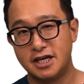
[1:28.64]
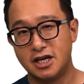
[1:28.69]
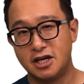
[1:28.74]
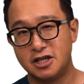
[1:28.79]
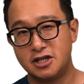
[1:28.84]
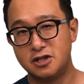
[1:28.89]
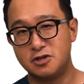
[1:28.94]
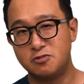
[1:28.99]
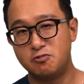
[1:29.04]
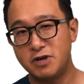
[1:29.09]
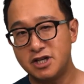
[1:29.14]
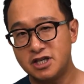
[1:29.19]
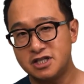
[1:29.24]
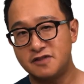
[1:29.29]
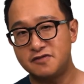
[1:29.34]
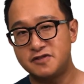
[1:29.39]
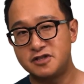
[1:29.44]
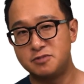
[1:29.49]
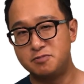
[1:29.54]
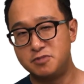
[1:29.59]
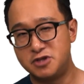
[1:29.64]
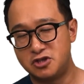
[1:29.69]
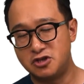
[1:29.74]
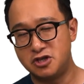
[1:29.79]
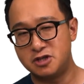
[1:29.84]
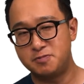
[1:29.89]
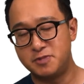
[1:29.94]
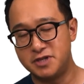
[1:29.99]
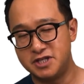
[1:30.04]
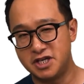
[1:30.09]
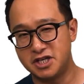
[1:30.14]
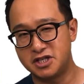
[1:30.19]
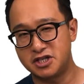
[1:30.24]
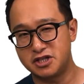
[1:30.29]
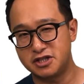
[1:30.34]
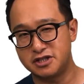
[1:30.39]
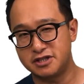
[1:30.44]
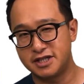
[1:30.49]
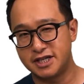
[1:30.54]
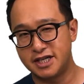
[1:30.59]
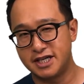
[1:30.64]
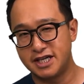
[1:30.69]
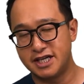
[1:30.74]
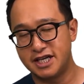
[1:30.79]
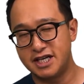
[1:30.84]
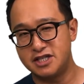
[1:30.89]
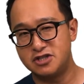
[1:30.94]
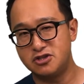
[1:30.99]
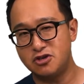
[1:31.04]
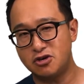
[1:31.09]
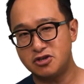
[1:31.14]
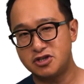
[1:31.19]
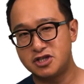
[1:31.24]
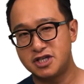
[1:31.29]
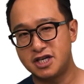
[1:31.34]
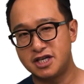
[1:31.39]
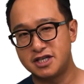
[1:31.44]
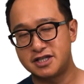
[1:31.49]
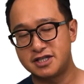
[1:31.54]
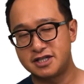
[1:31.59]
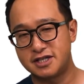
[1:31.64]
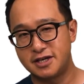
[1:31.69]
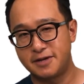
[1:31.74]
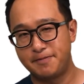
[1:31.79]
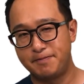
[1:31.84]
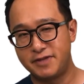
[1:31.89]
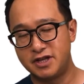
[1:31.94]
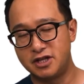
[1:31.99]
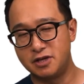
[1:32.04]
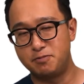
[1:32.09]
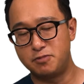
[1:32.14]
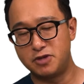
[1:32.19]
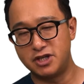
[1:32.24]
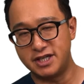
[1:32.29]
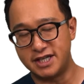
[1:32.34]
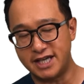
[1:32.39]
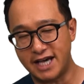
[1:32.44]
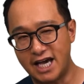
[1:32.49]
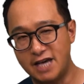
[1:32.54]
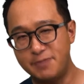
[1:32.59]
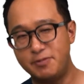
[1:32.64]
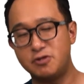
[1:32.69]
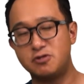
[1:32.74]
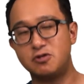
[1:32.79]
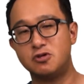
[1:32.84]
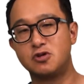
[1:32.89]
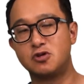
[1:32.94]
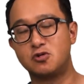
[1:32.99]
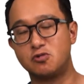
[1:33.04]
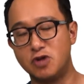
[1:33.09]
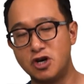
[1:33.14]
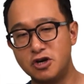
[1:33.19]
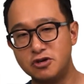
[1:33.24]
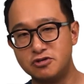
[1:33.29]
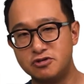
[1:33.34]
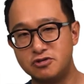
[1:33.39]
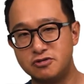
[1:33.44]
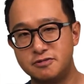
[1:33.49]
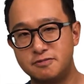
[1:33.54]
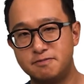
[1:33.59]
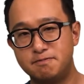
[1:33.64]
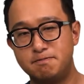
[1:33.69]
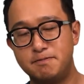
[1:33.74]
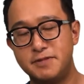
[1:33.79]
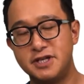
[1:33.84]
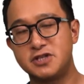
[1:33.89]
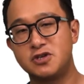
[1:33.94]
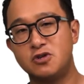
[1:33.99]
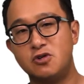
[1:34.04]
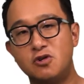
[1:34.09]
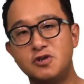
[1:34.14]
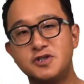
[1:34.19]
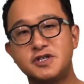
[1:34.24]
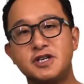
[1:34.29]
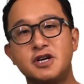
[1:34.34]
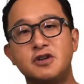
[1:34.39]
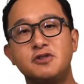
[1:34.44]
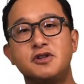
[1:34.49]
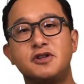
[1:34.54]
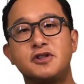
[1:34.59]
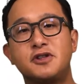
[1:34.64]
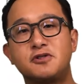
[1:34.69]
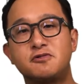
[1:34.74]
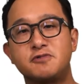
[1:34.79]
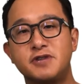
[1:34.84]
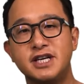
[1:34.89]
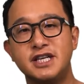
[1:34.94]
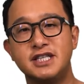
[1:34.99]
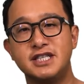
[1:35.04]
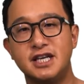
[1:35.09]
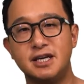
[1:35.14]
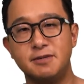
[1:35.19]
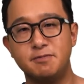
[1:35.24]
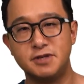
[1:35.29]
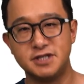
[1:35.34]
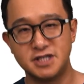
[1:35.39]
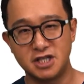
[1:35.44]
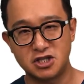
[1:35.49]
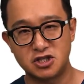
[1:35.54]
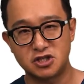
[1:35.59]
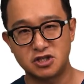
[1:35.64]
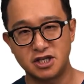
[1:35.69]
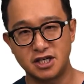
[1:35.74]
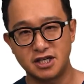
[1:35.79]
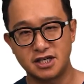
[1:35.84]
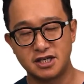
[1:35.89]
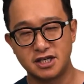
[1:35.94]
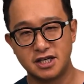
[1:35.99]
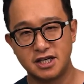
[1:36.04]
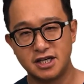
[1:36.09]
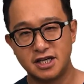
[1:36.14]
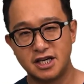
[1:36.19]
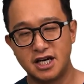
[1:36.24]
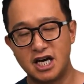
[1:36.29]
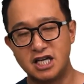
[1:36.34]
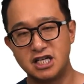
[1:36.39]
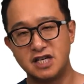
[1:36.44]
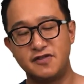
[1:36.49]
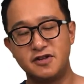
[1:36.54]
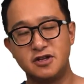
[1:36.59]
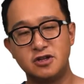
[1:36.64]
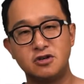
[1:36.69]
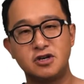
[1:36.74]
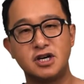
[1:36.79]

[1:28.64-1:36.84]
The relative tooth position is not just the apical coronal, but it's also the 3D positioning. And if you look